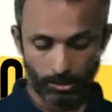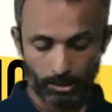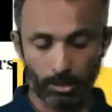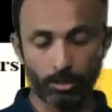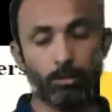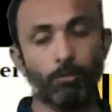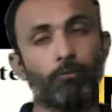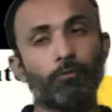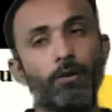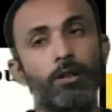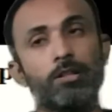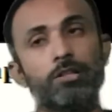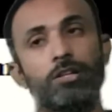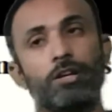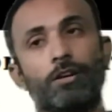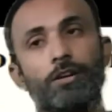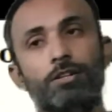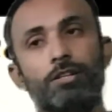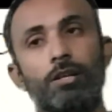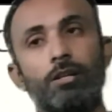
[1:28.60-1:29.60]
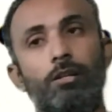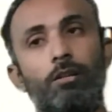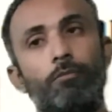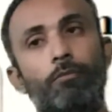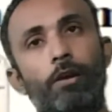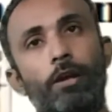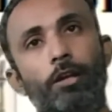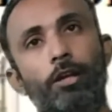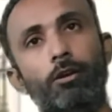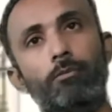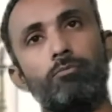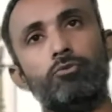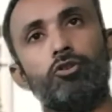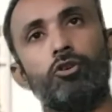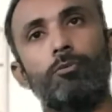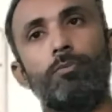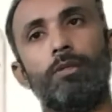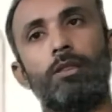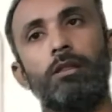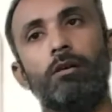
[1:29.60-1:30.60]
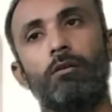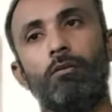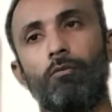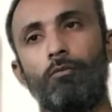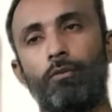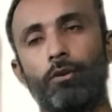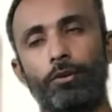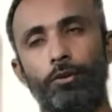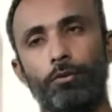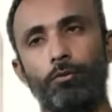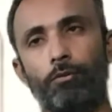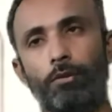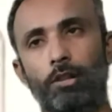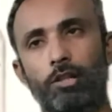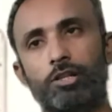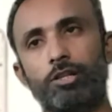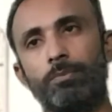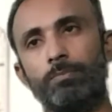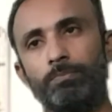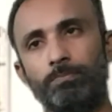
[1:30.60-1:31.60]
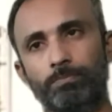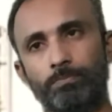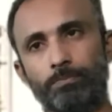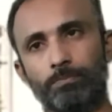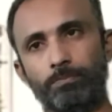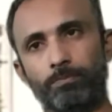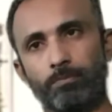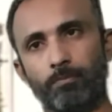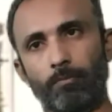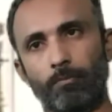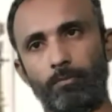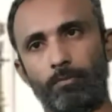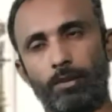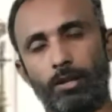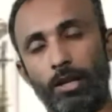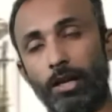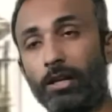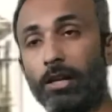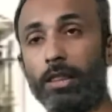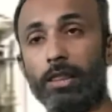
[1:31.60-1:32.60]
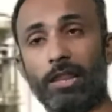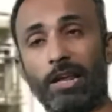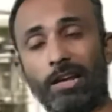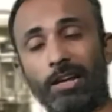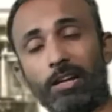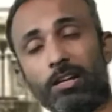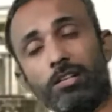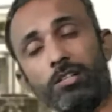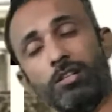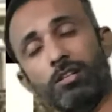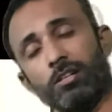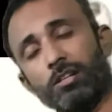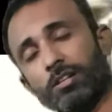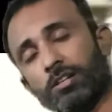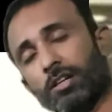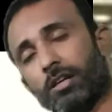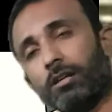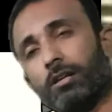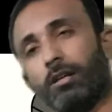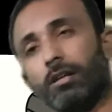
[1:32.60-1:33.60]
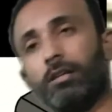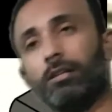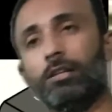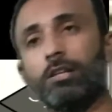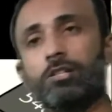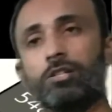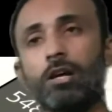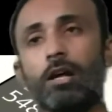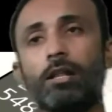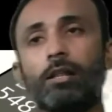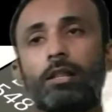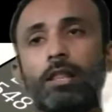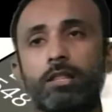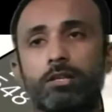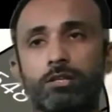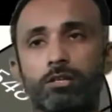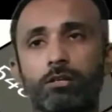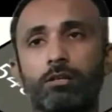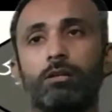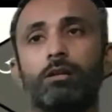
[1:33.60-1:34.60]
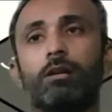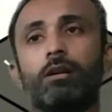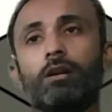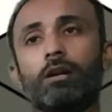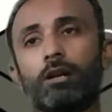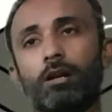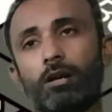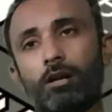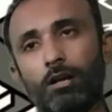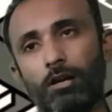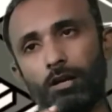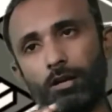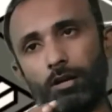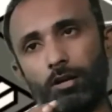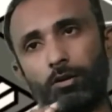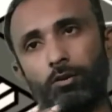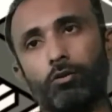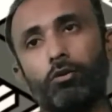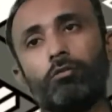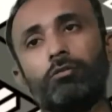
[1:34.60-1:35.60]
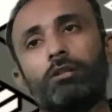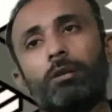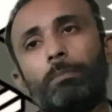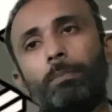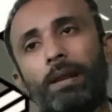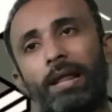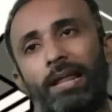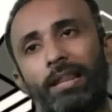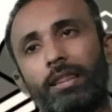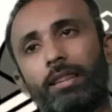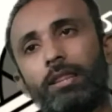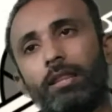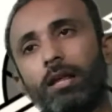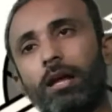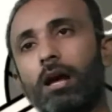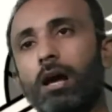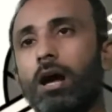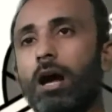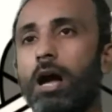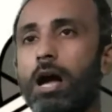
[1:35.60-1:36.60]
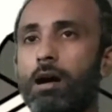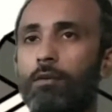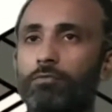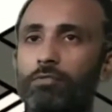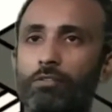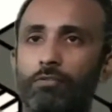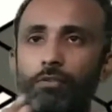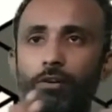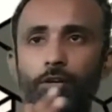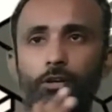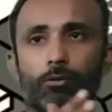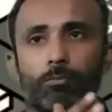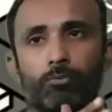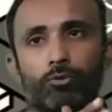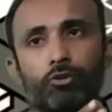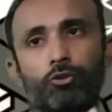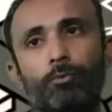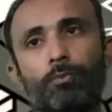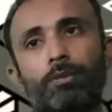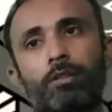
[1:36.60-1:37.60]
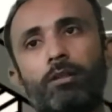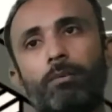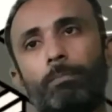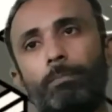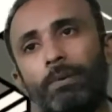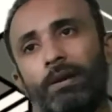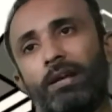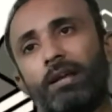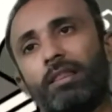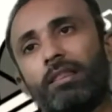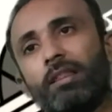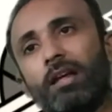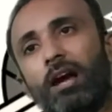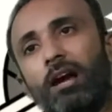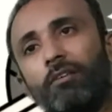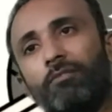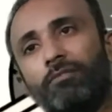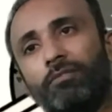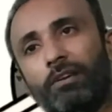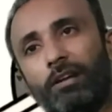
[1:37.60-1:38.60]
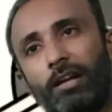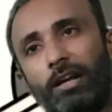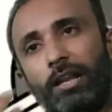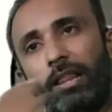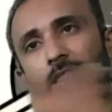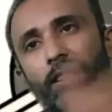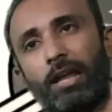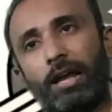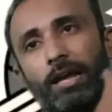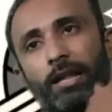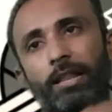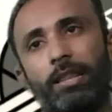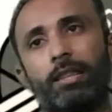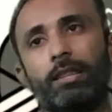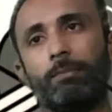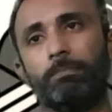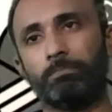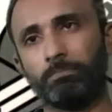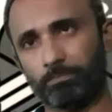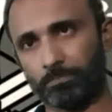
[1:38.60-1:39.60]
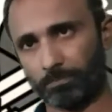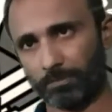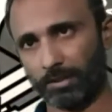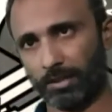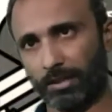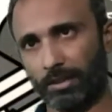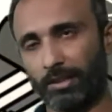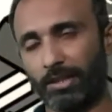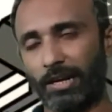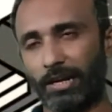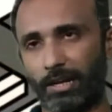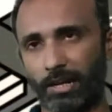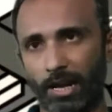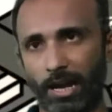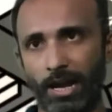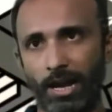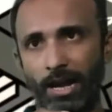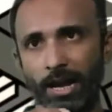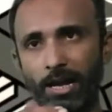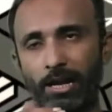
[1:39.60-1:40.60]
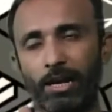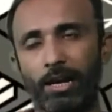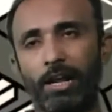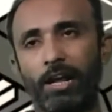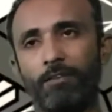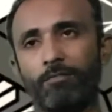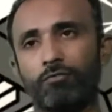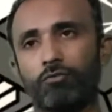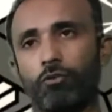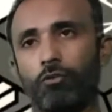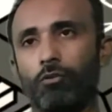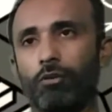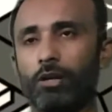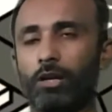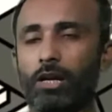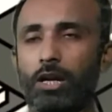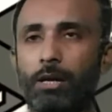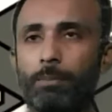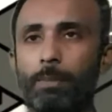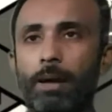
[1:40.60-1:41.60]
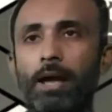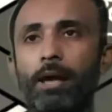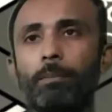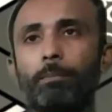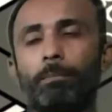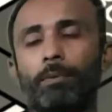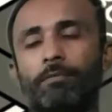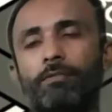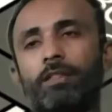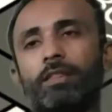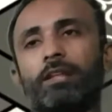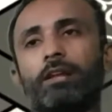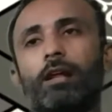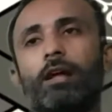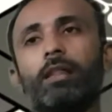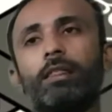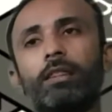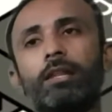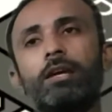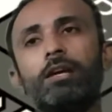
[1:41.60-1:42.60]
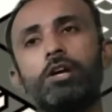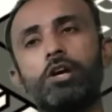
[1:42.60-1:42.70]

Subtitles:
in the first generation, the vacuum tubes were used. In the second generation, the transistor took the place of the vacuum tubes because of its size that I already have told in my previous class.